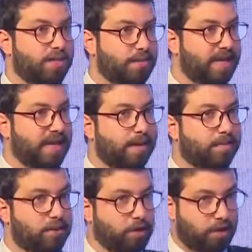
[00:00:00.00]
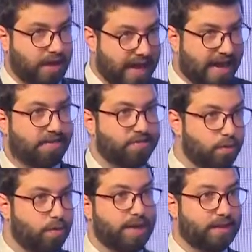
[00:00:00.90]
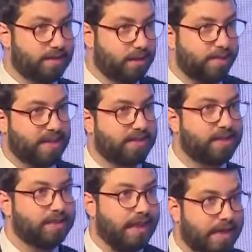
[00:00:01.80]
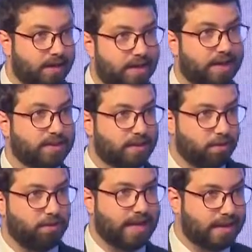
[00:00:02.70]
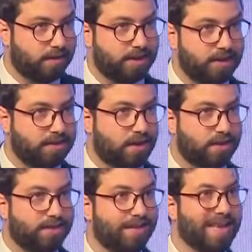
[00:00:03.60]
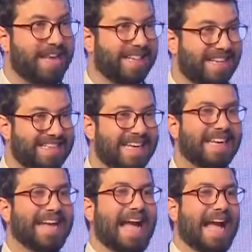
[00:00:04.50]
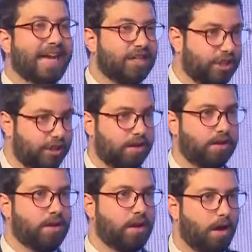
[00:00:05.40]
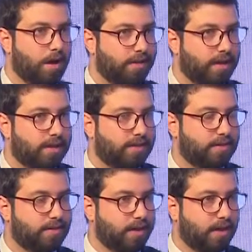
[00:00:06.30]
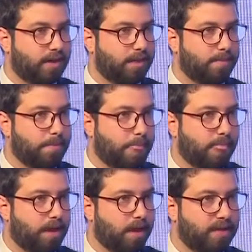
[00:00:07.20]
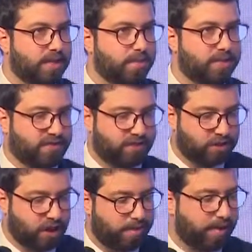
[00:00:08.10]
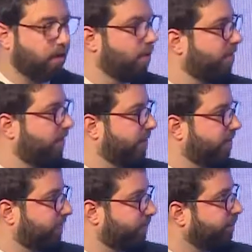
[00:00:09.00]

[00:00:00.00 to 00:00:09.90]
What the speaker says: being able to have the right capacity to analyze and do the analytics on it, and then taking action on that specific topic or event.